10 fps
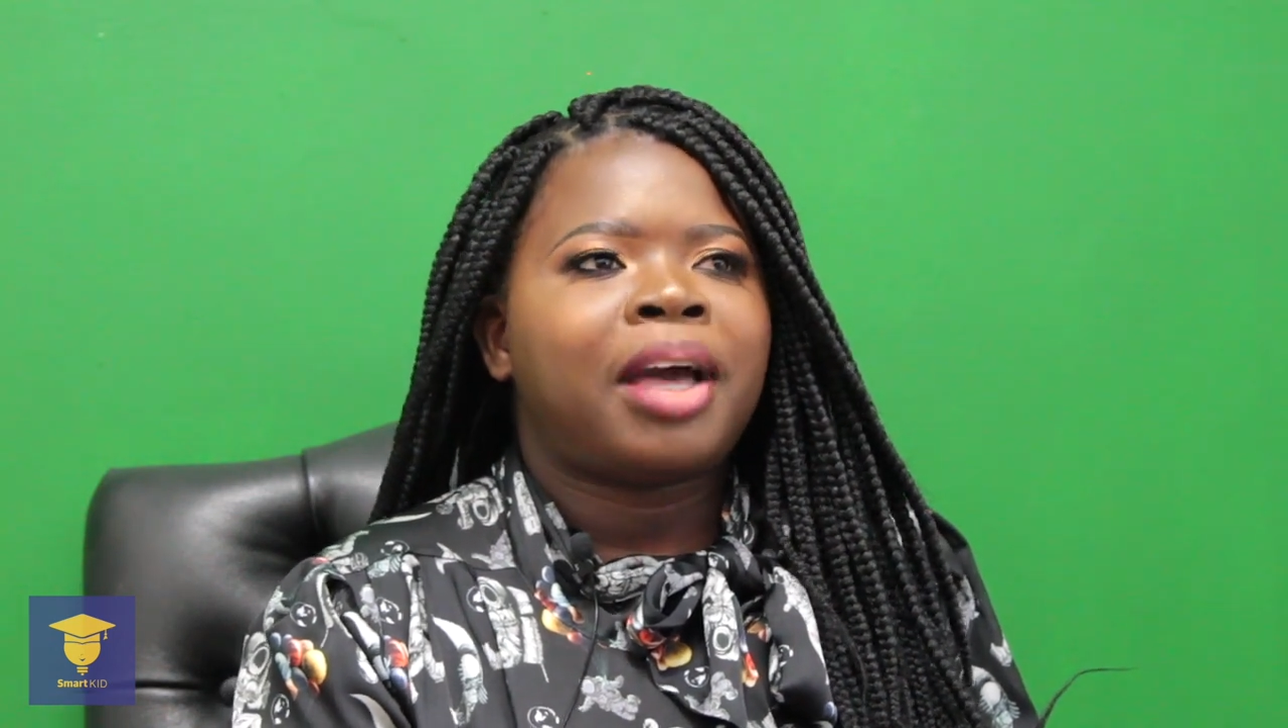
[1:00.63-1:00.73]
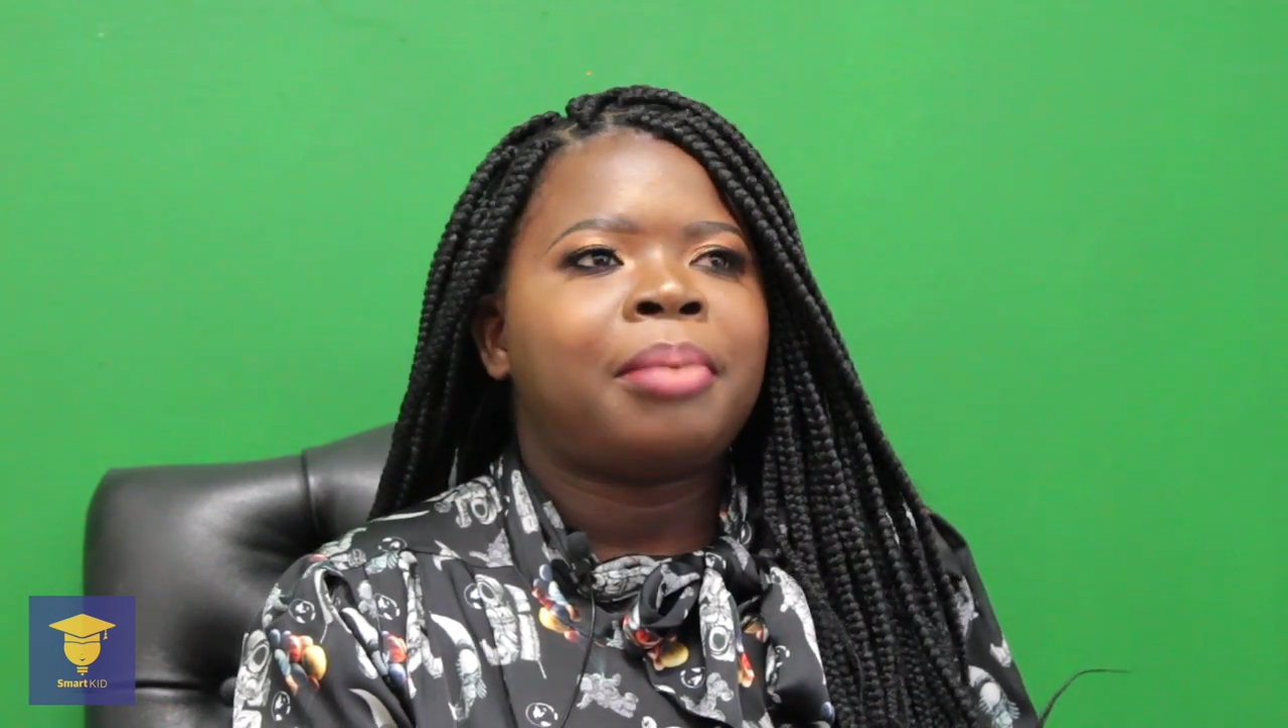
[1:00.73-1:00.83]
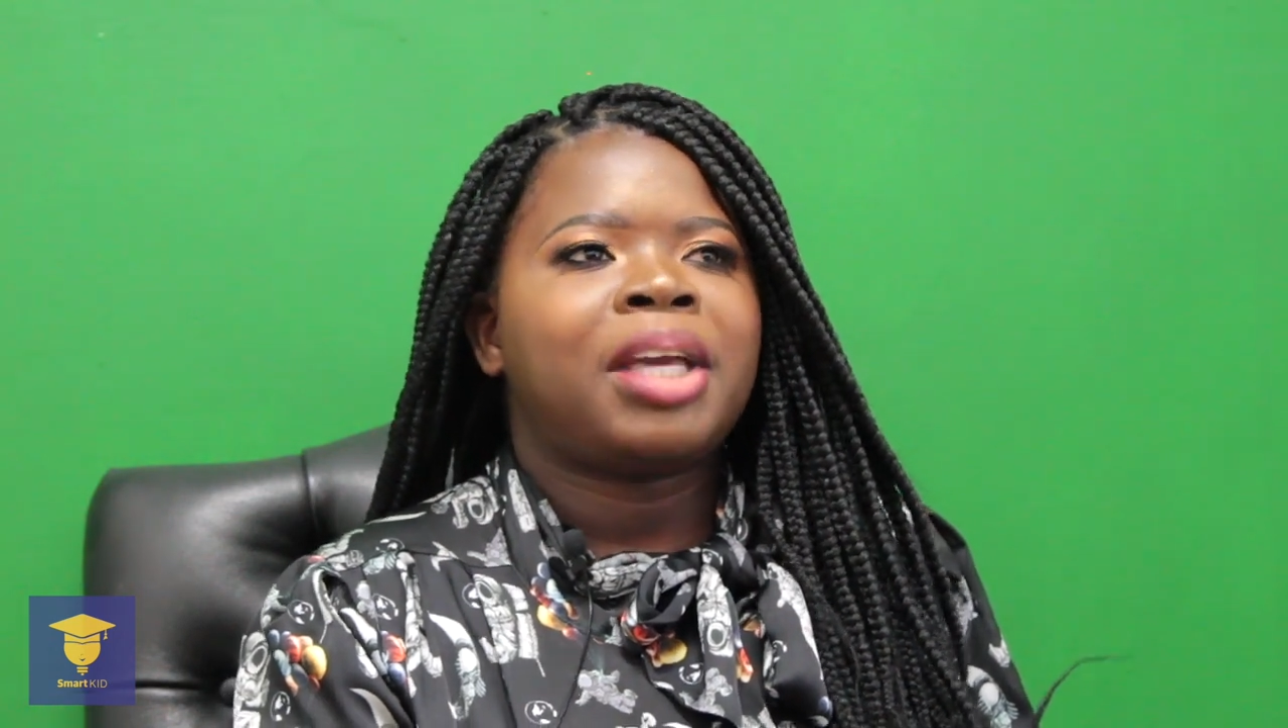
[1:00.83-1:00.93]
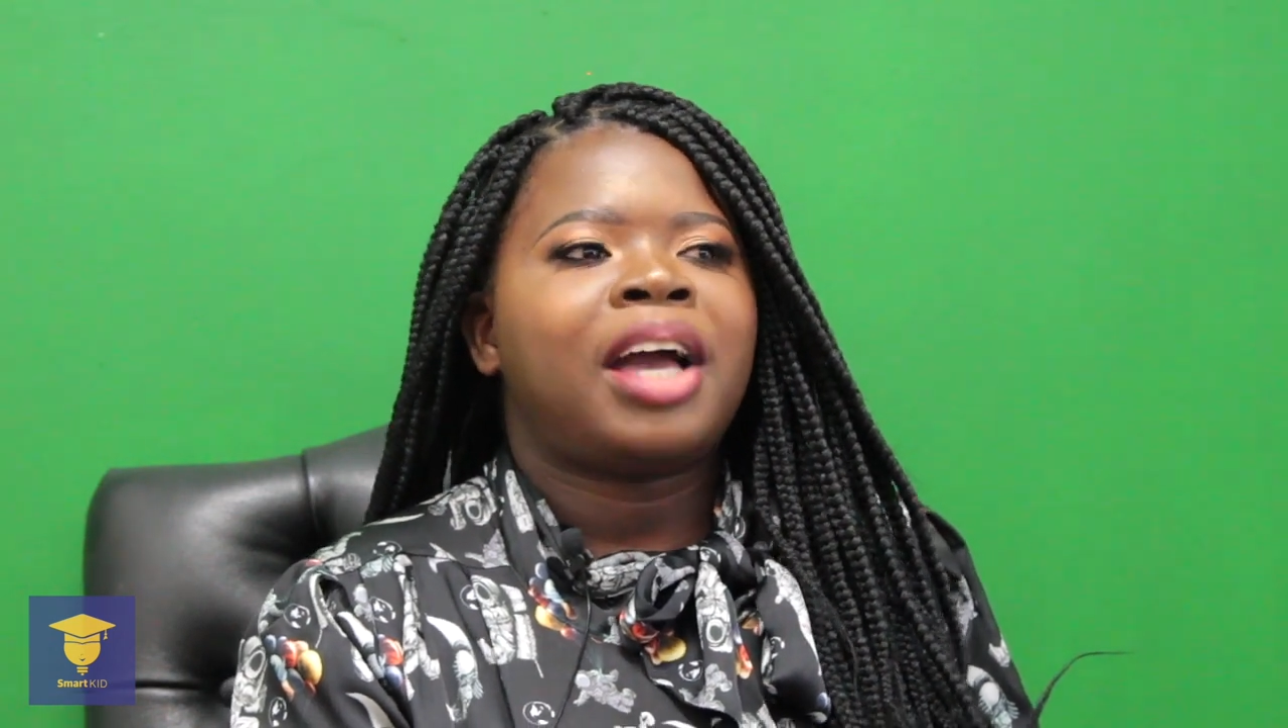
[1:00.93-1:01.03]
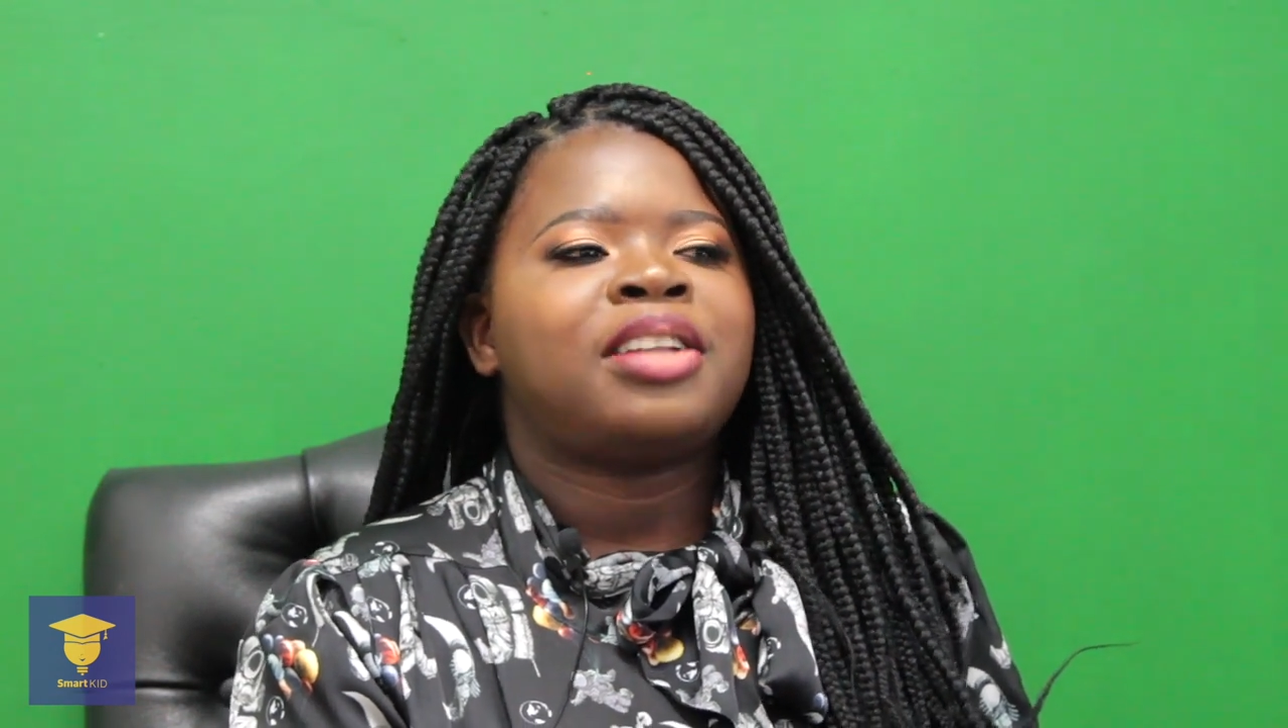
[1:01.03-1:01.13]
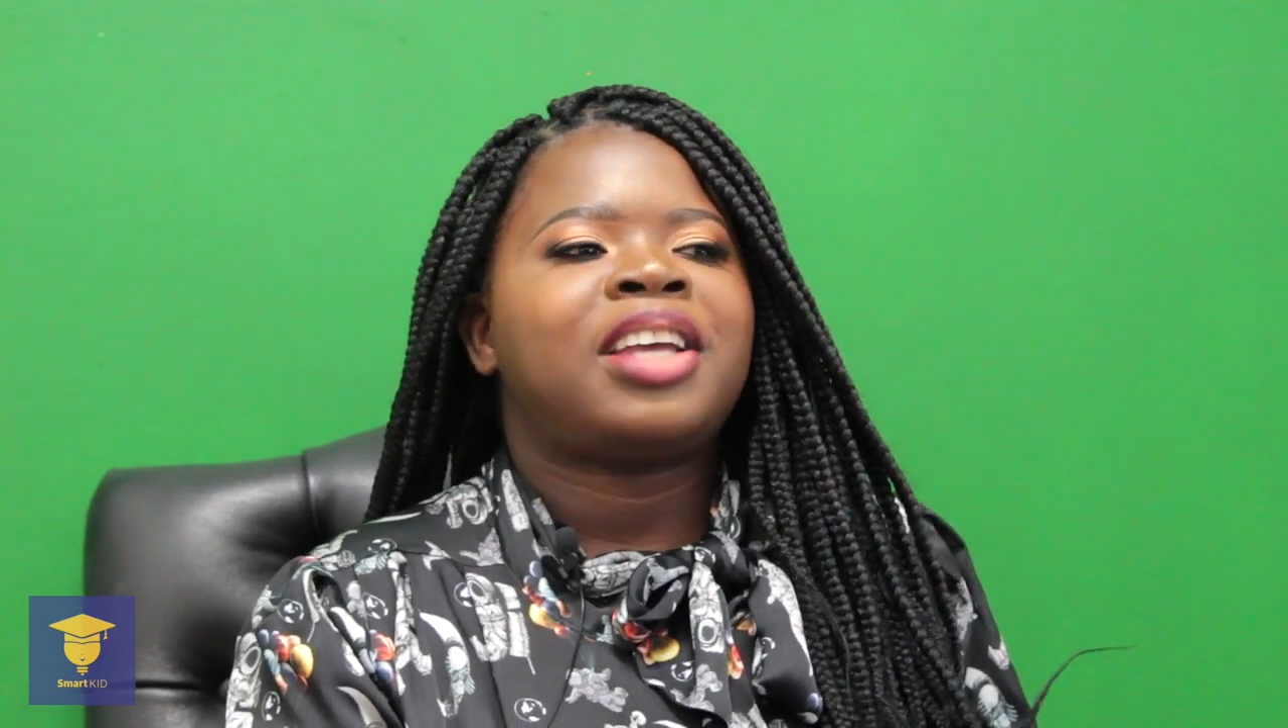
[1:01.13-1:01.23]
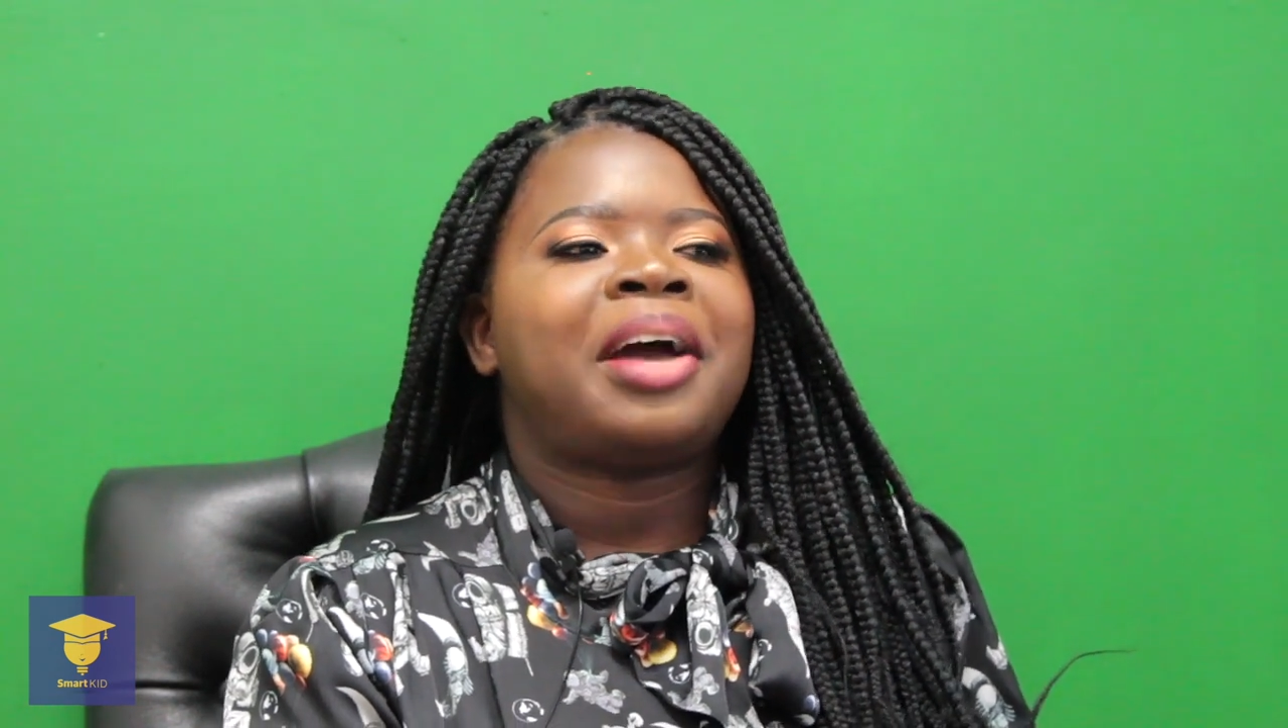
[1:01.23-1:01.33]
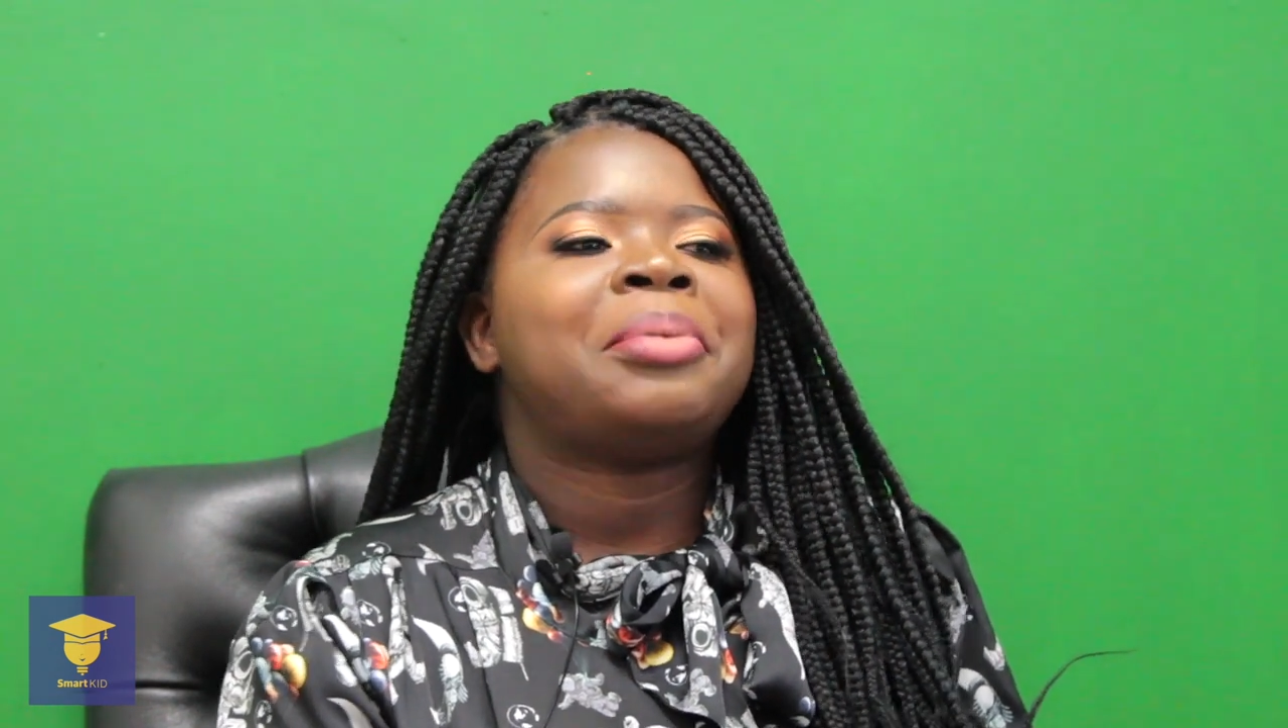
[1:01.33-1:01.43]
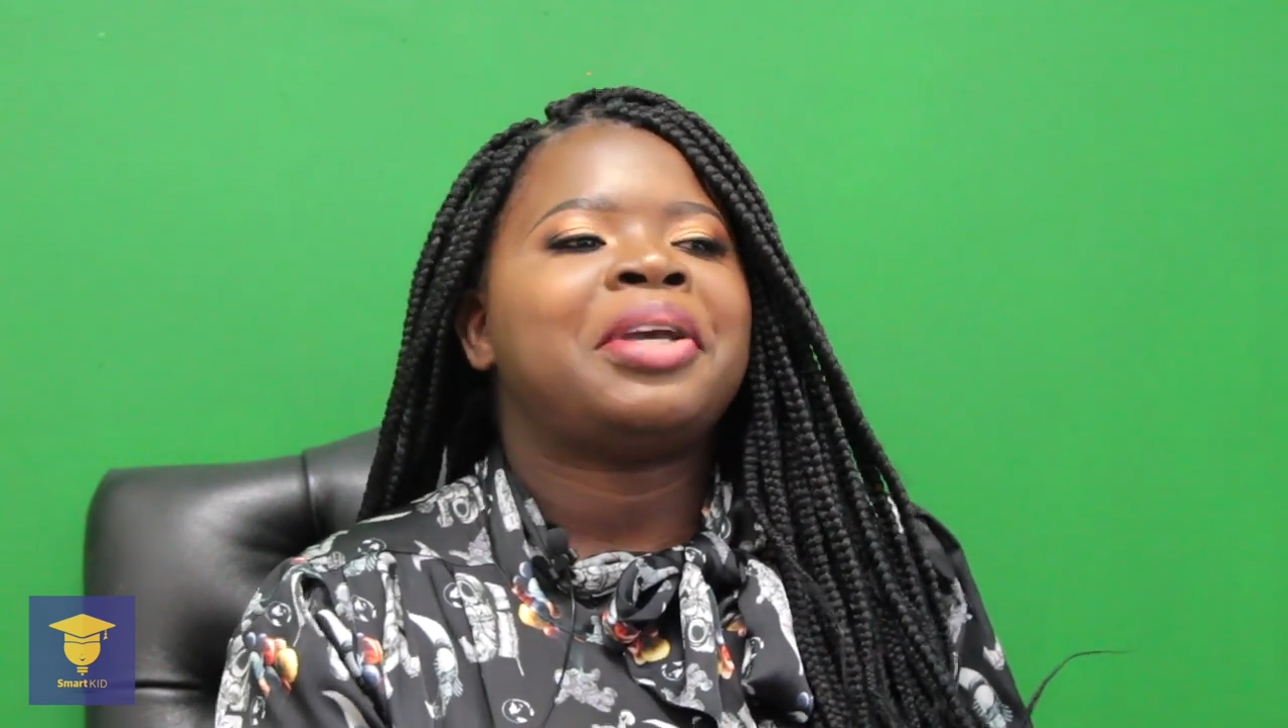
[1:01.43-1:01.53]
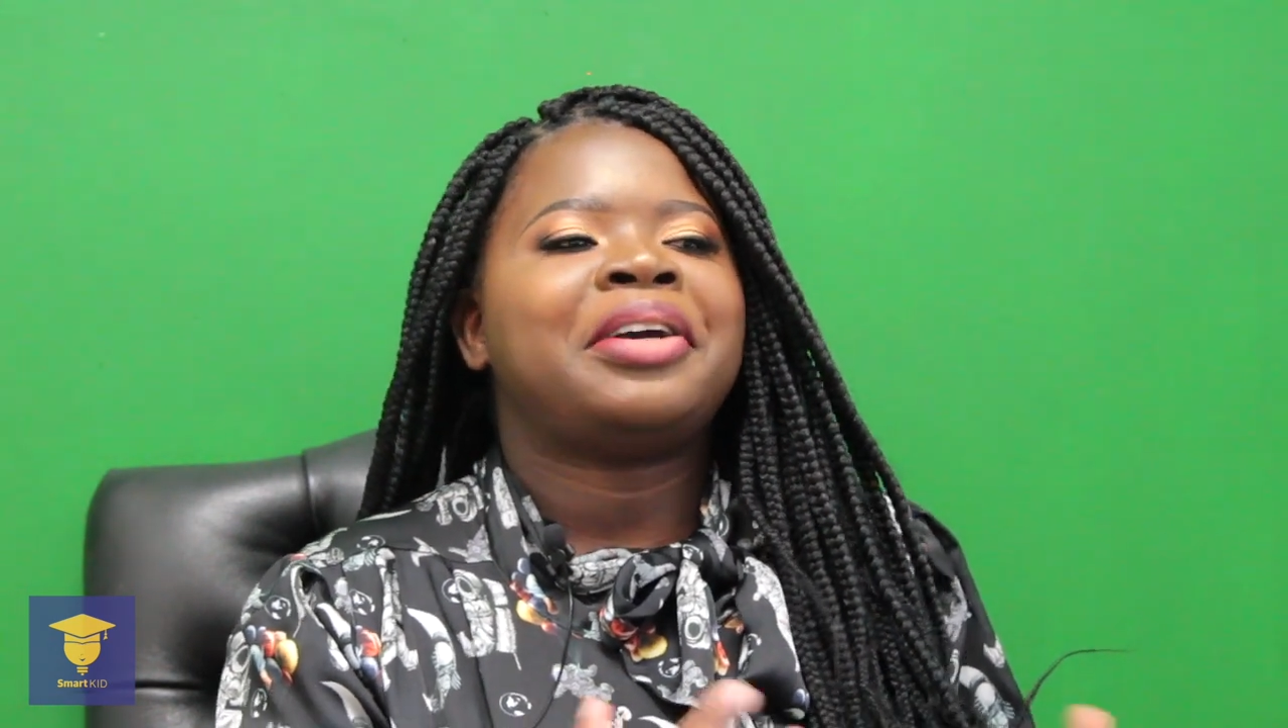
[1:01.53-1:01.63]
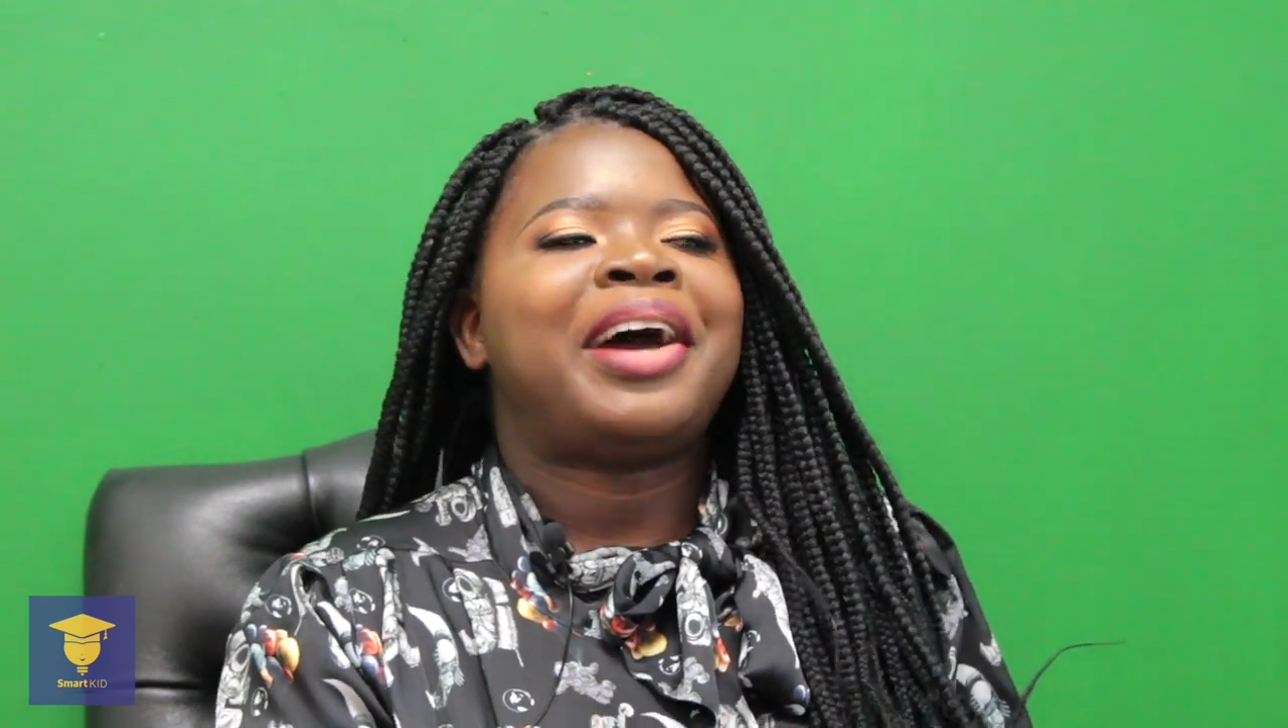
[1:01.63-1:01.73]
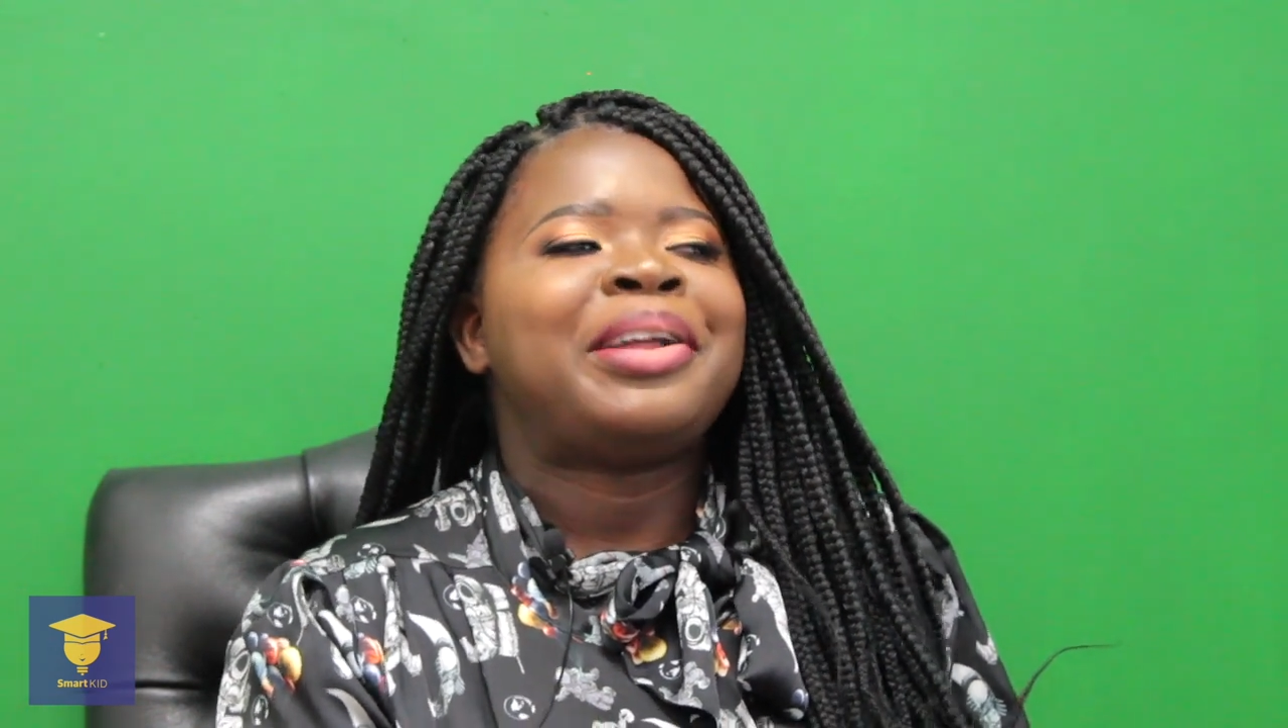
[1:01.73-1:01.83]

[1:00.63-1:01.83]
coming and coming